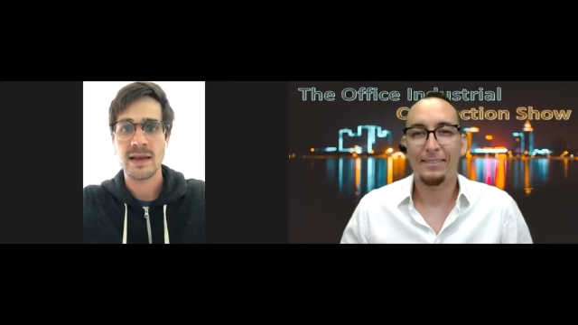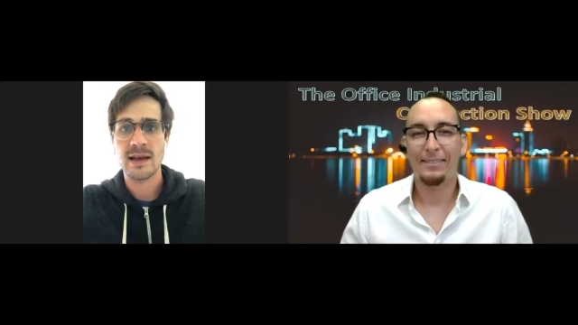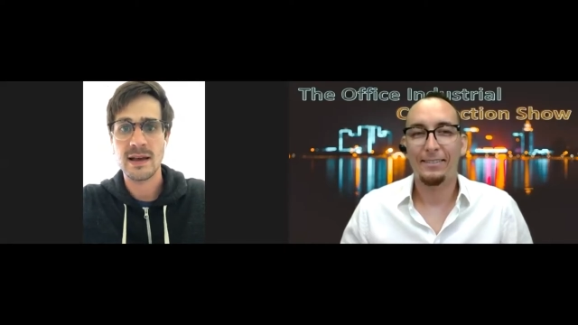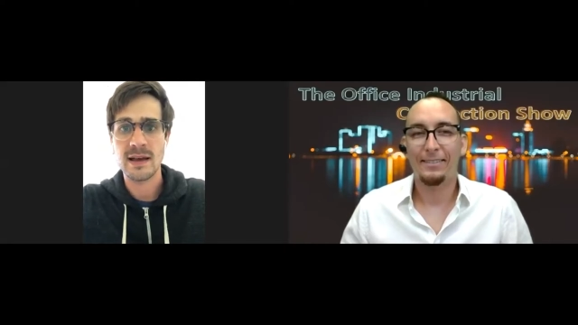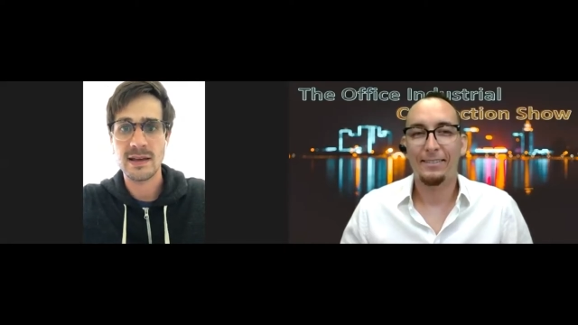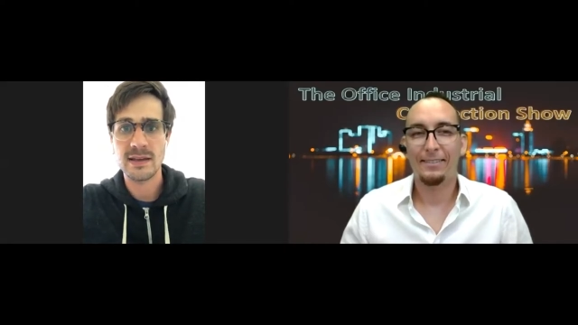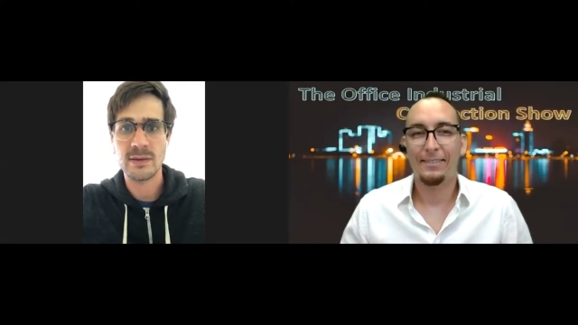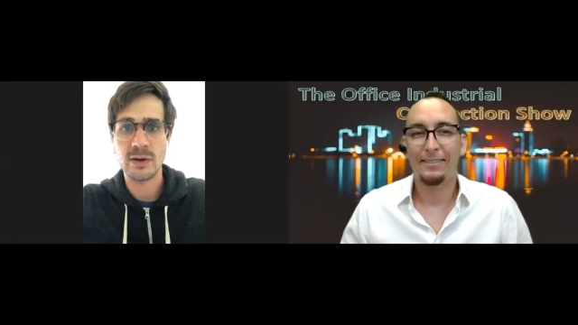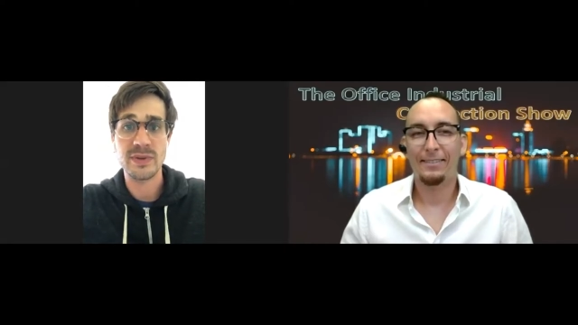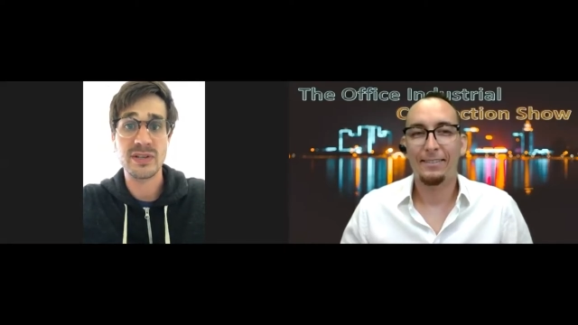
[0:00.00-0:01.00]
Speaker 1: uh,
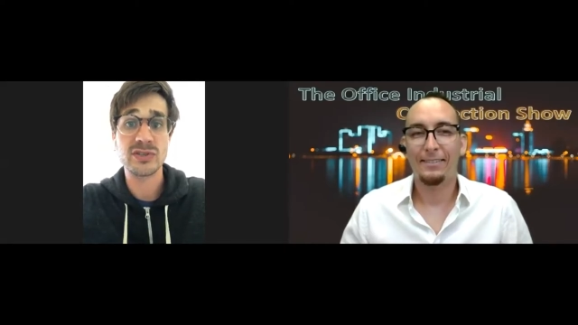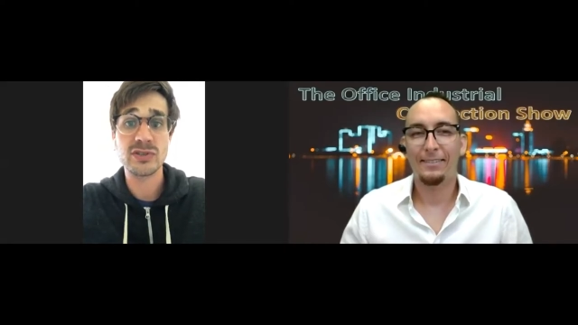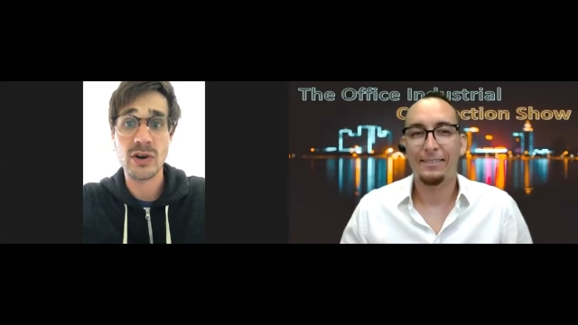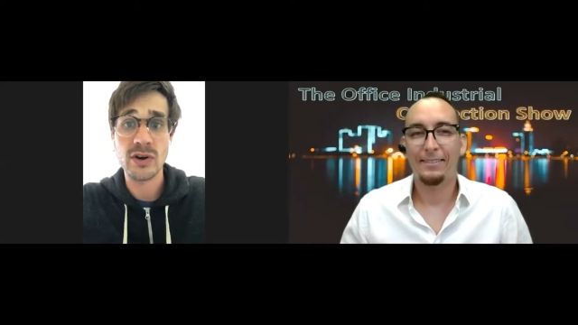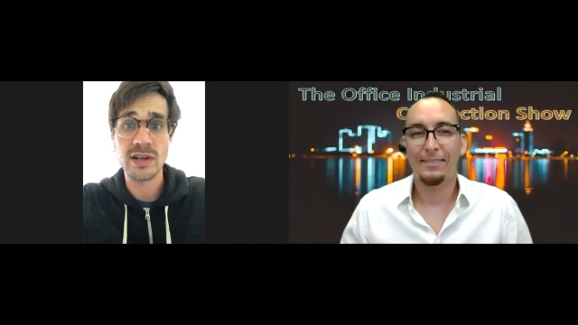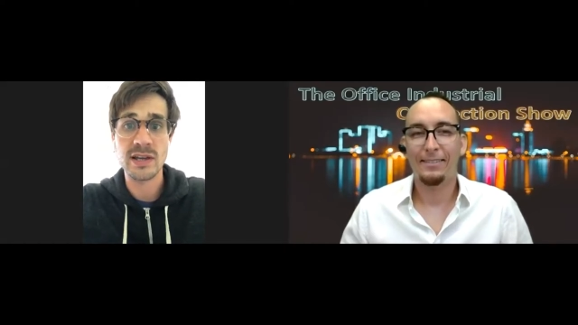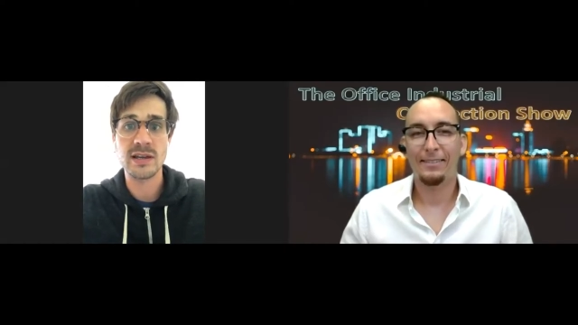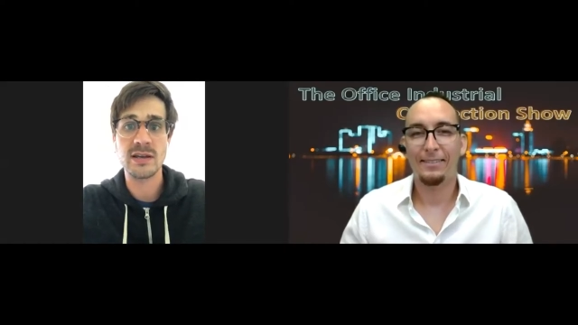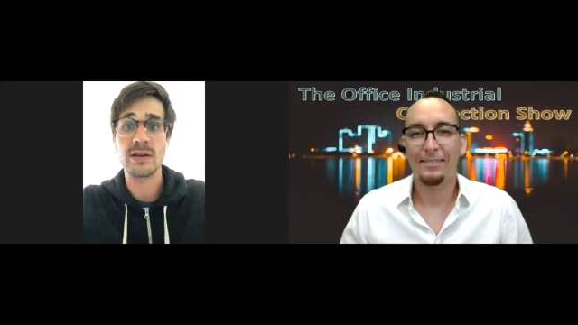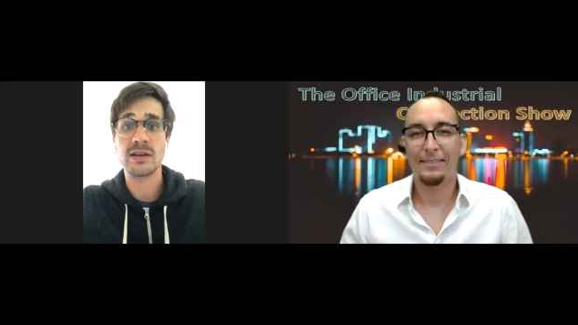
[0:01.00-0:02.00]
you know, being
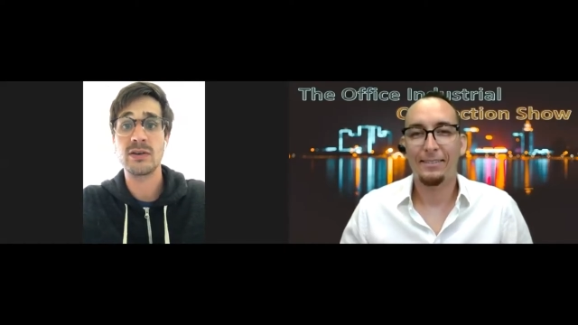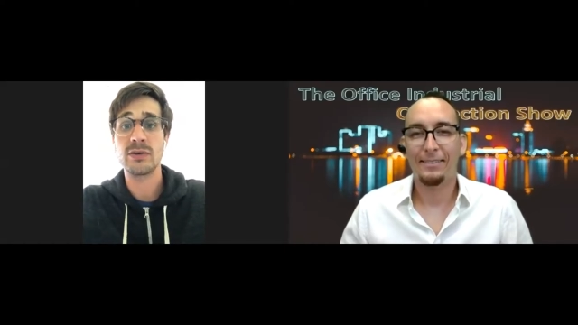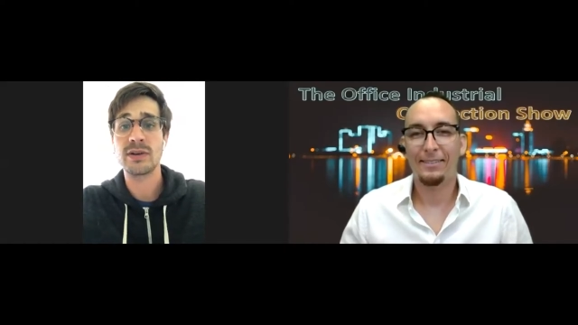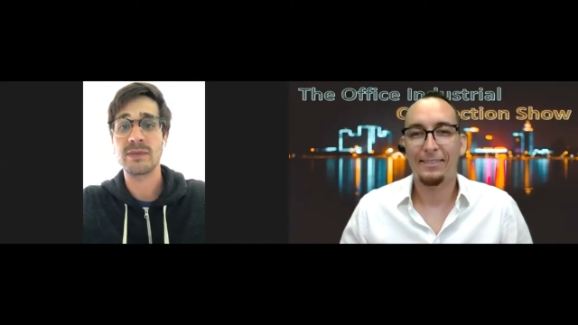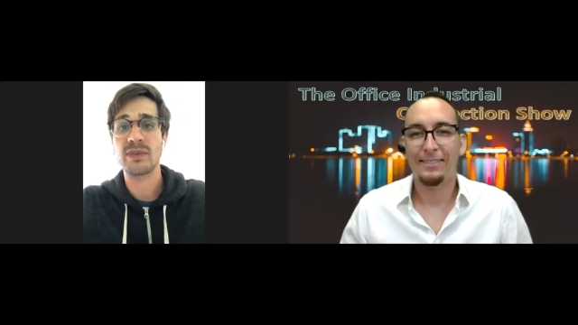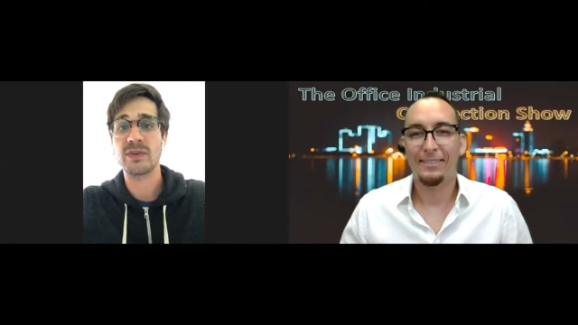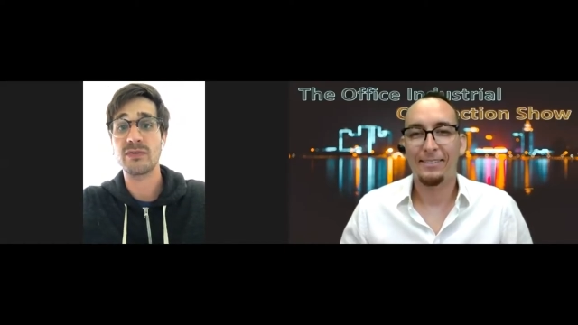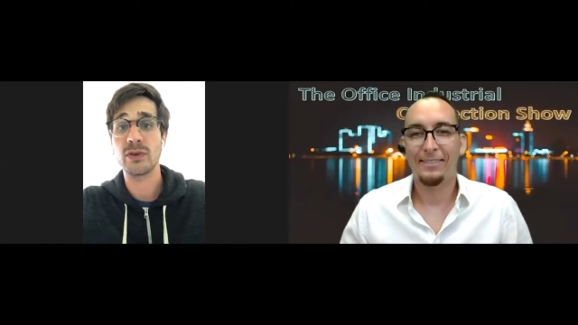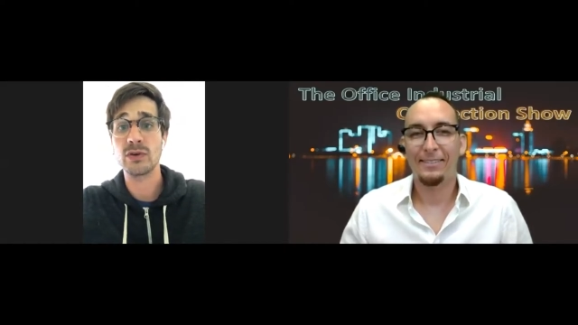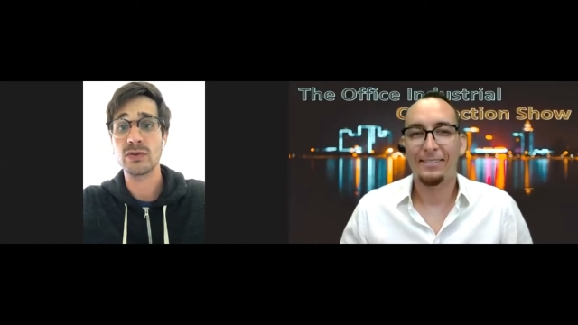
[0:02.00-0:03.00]
started, new
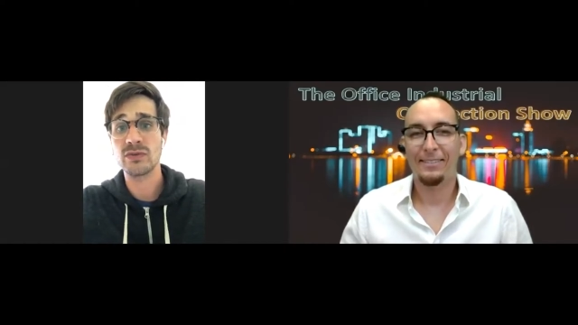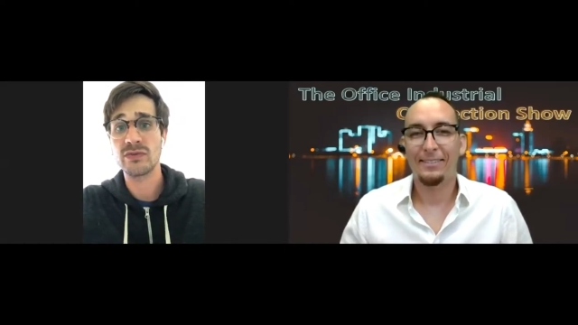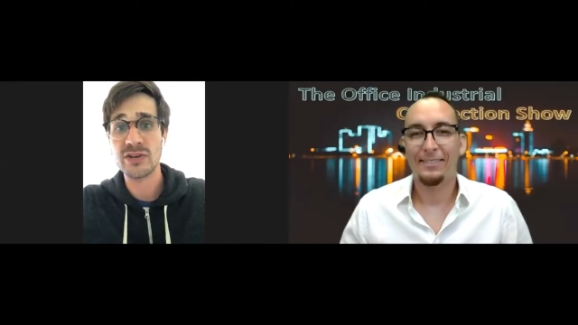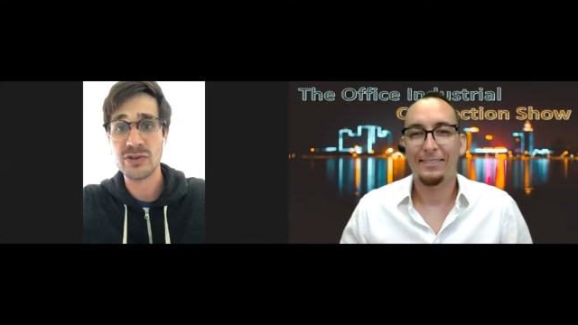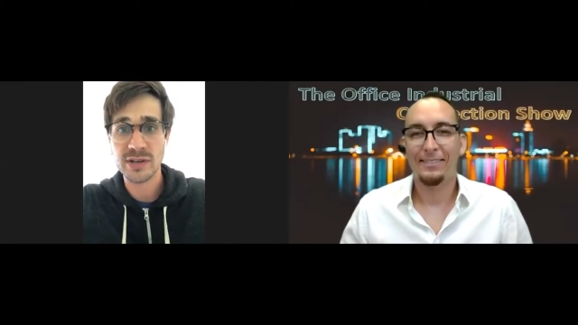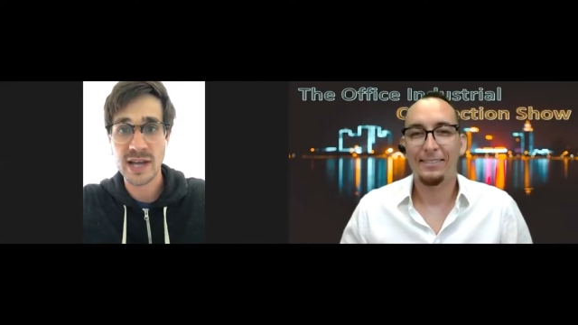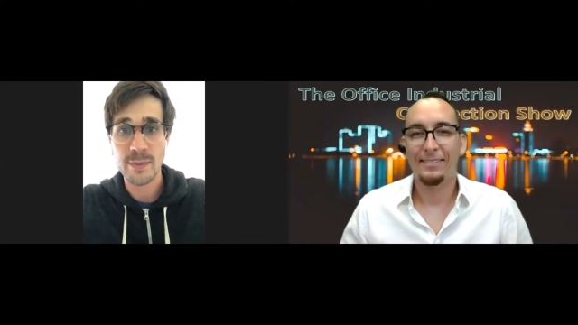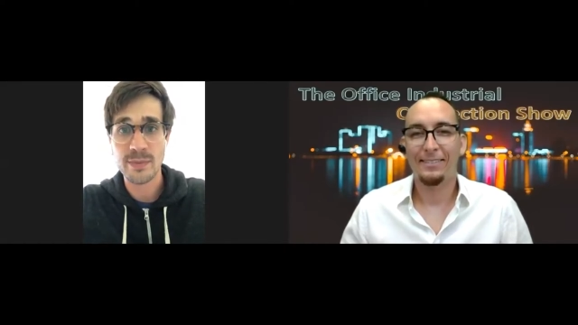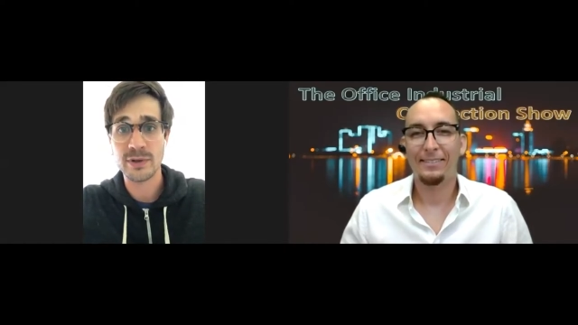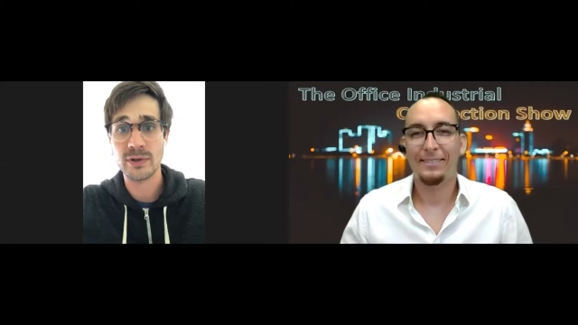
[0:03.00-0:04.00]
flows of venture
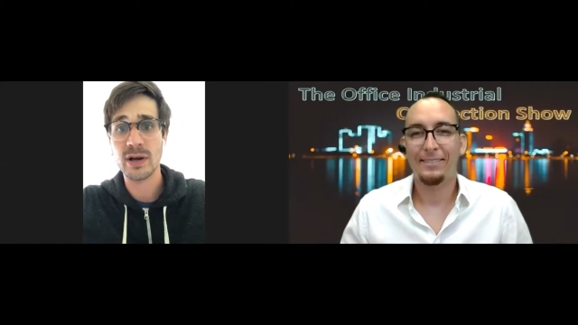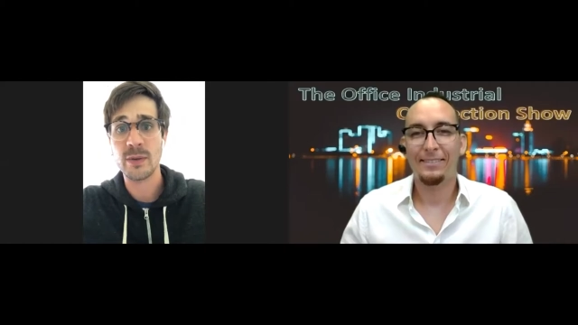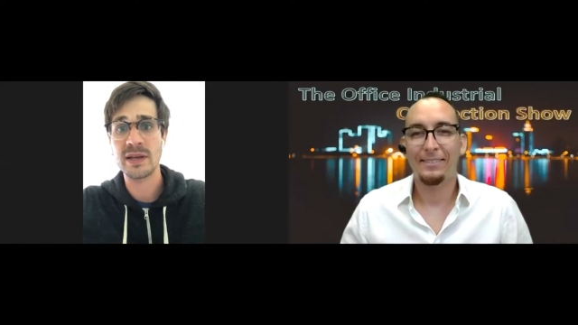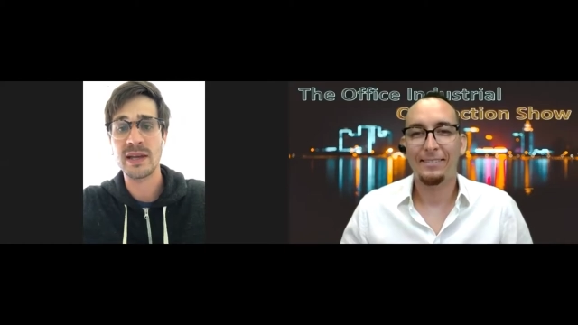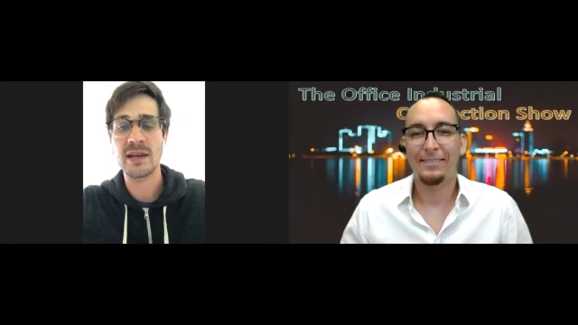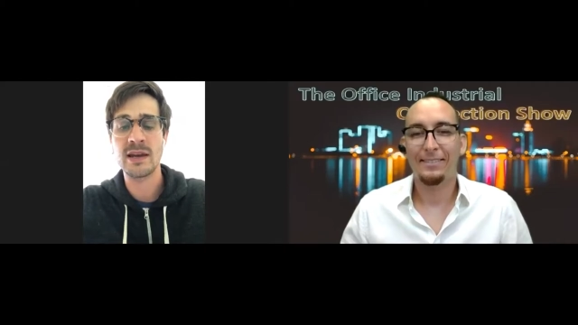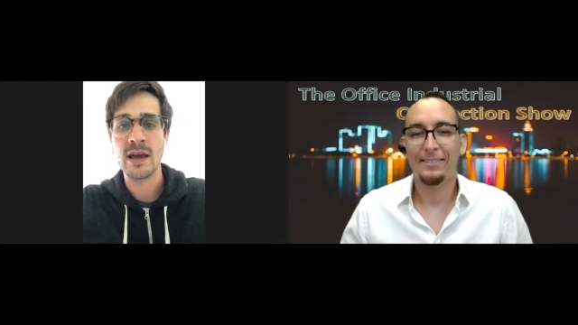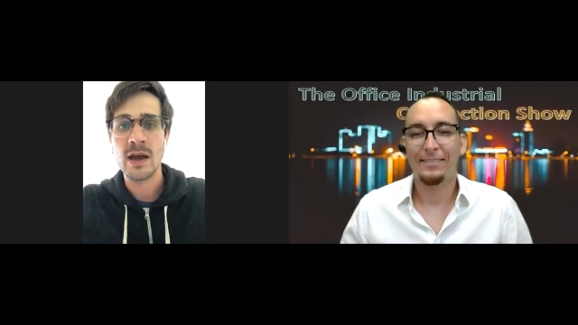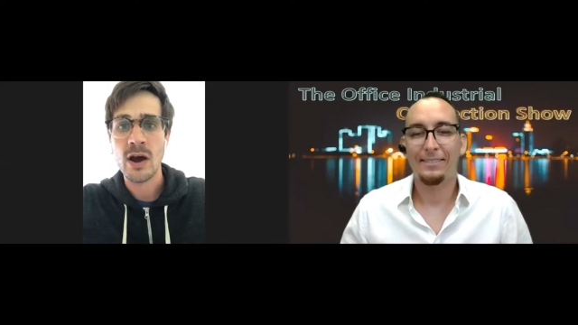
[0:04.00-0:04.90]
capital coming in